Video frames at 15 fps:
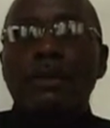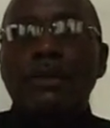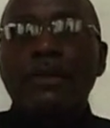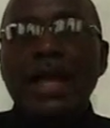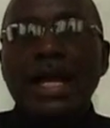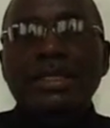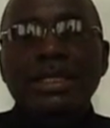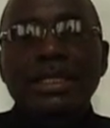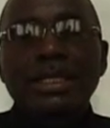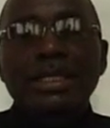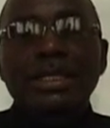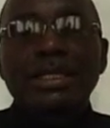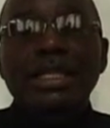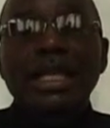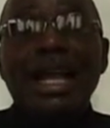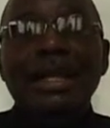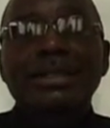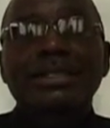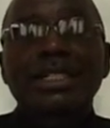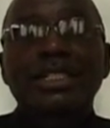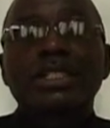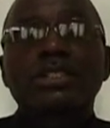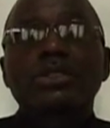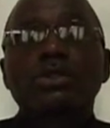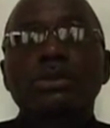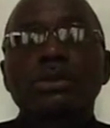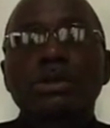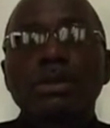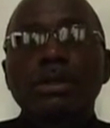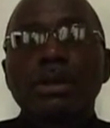that is added
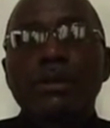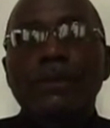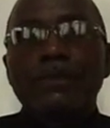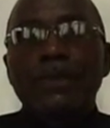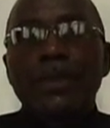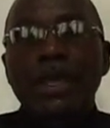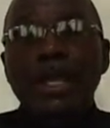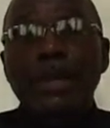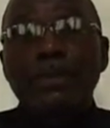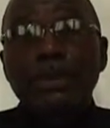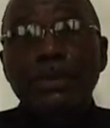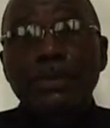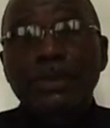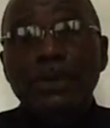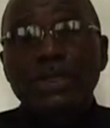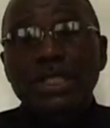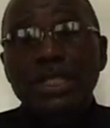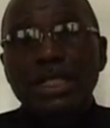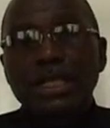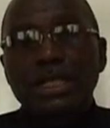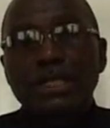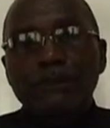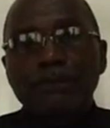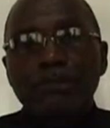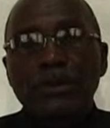to a preposition.